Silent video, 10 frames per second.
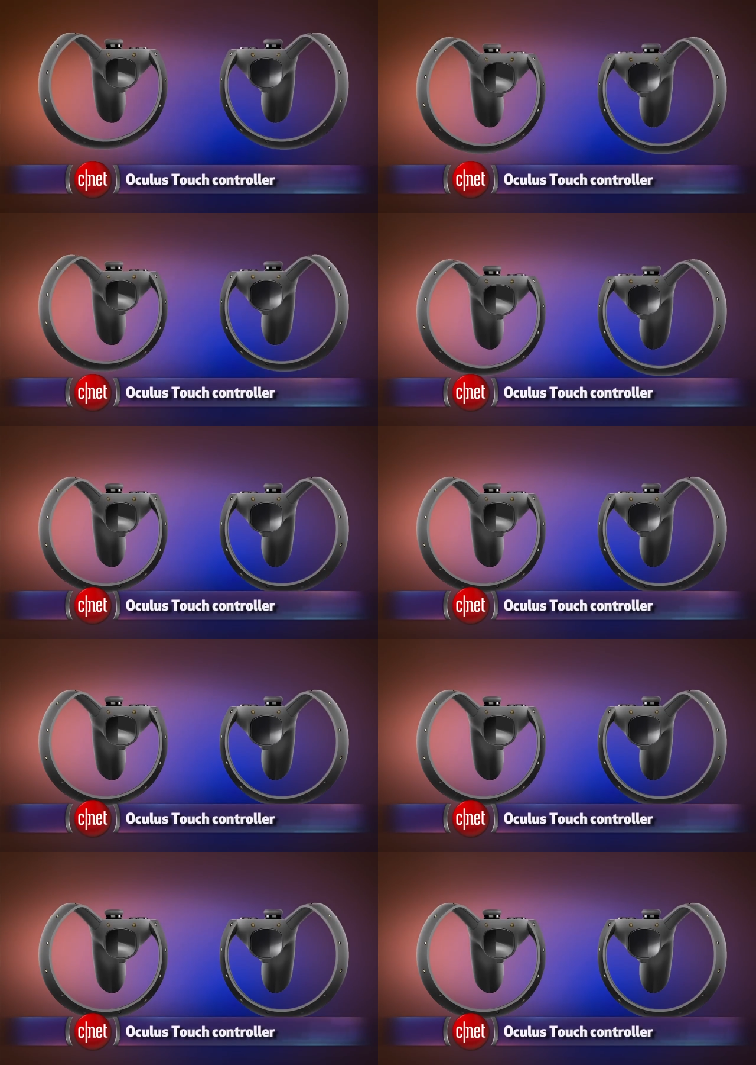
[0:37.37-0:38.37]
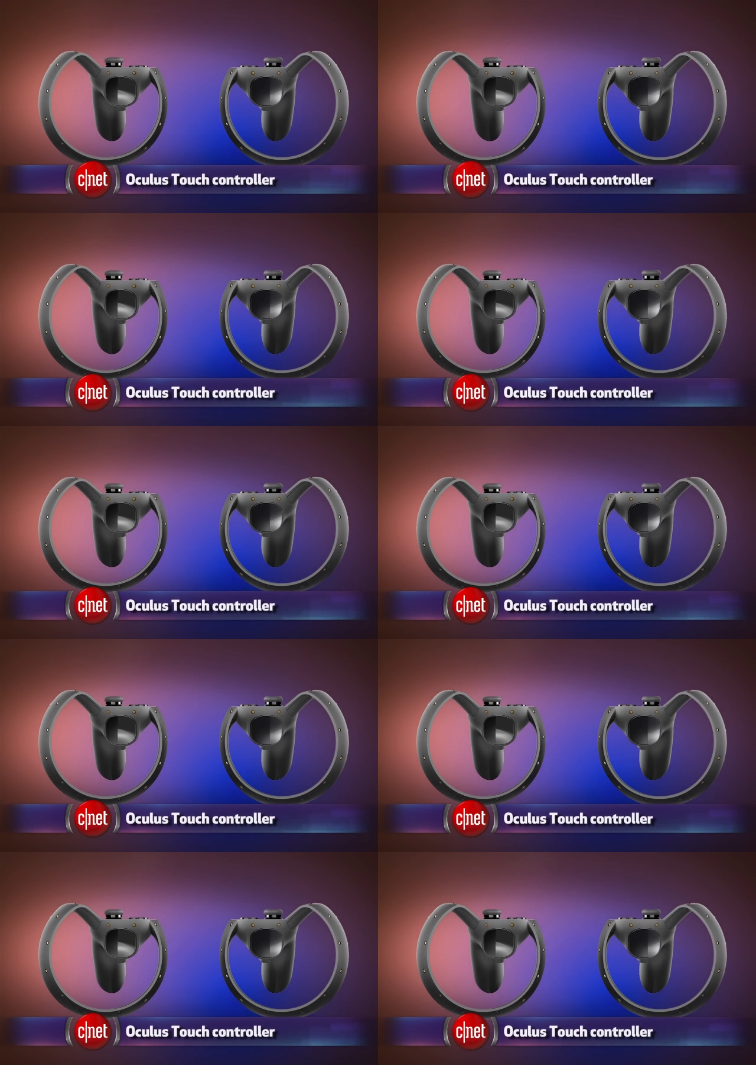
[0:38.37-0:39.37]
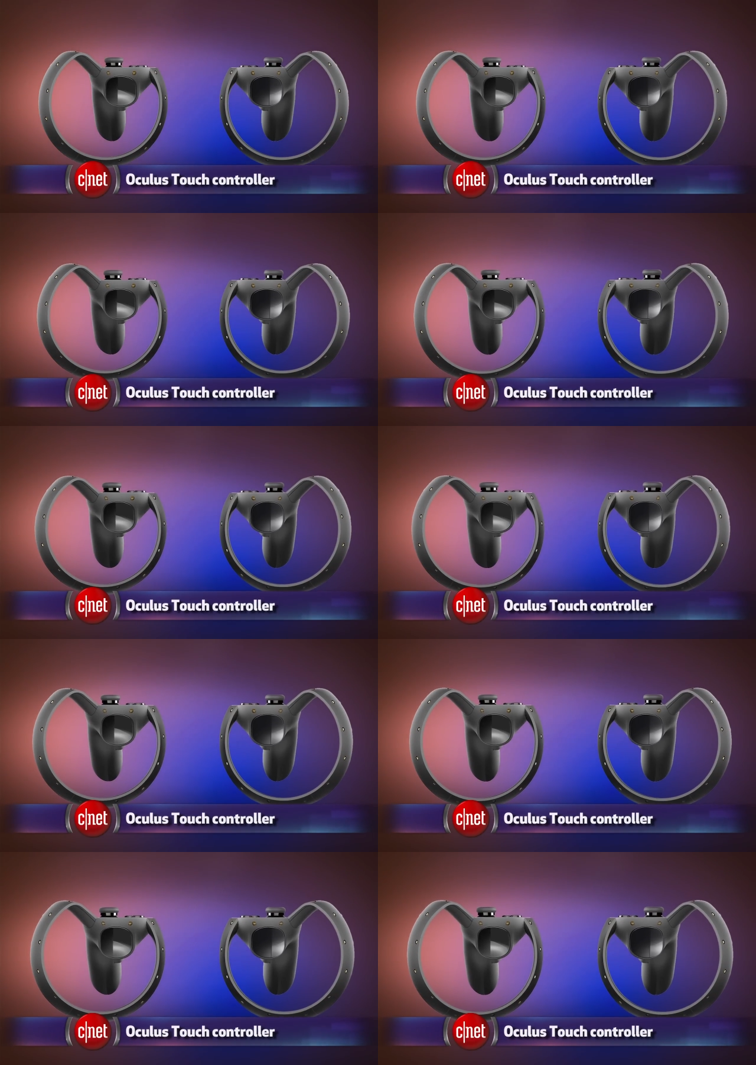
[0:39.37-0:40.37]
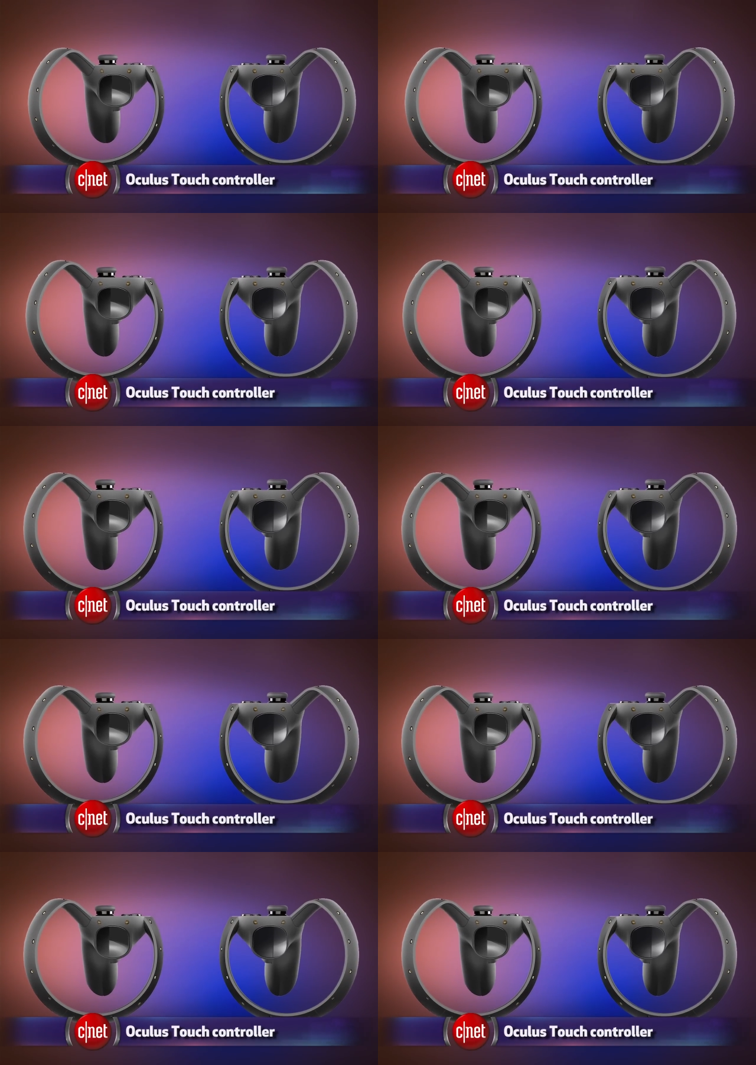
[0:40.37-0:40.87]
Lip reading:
(no speaker visible)